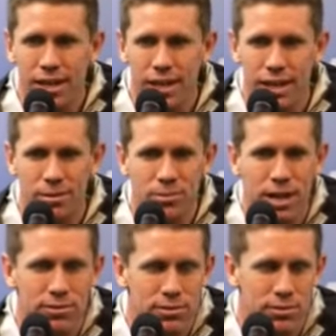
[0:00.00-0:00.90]

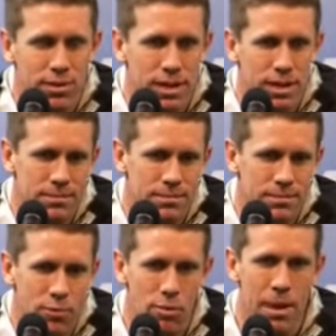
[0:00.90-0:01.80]

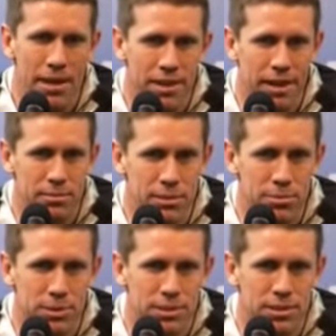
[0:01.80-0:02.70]
format they come
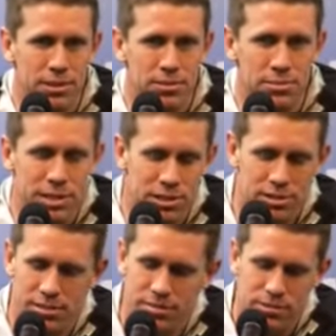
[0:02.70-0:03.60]
up with, there will be
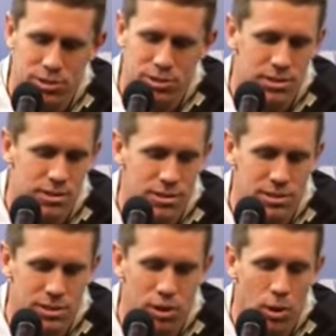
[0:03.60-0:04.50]

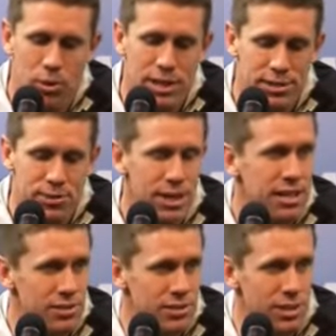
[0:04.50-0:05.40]
only two
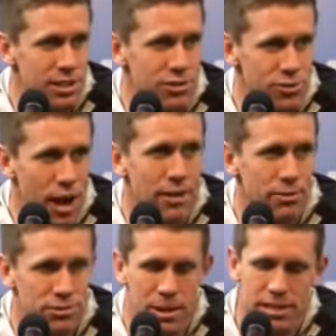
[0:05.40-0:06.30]
things on each
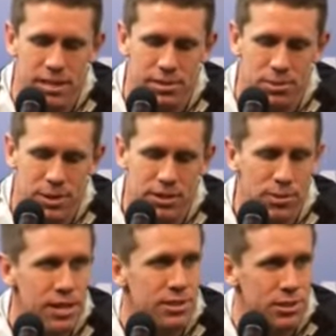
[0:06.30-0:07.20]
driver's mind. That's to win the
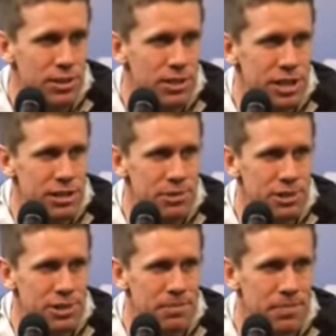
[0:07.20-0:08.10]
race and to win the
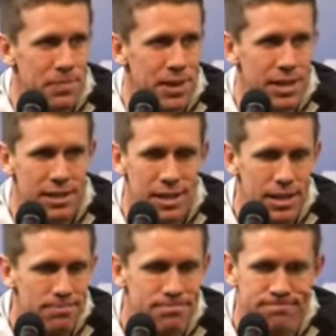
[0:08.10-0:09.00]
championship.
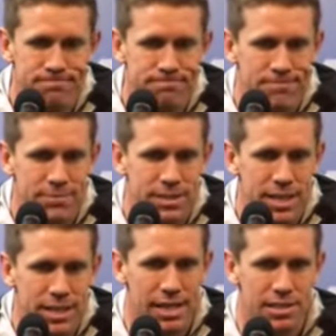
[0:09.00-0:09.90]
And
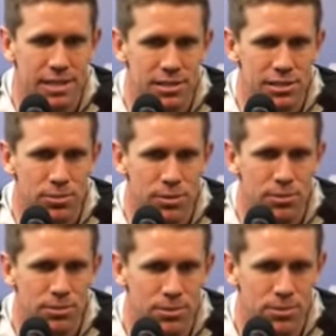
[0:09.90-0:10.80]
that's it. So
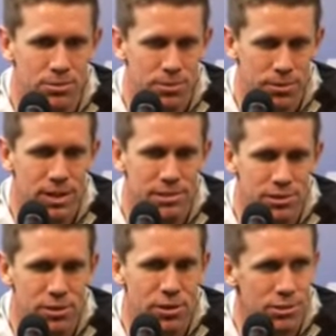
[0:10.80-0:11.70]
we're
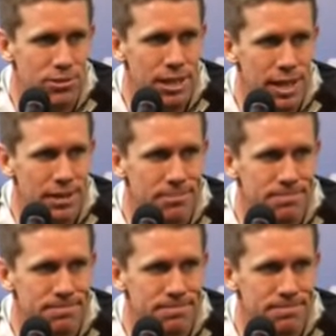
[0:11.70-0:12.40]
racing as hard as we can.